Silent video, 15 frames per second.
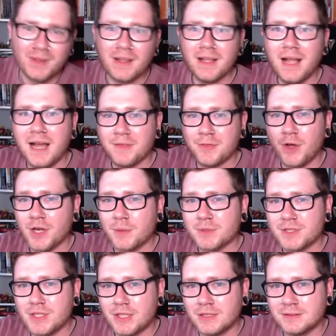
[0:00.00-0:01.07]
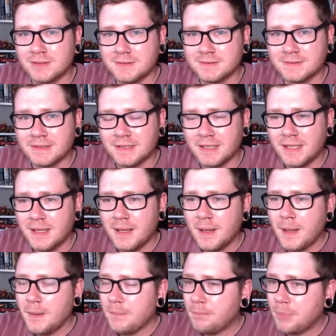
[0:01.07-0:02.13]
I thought I was done,
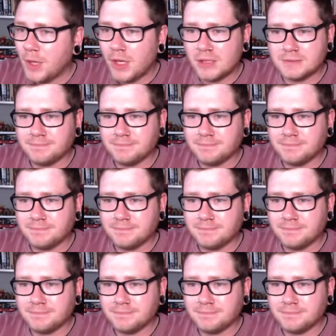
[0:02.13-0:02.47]
but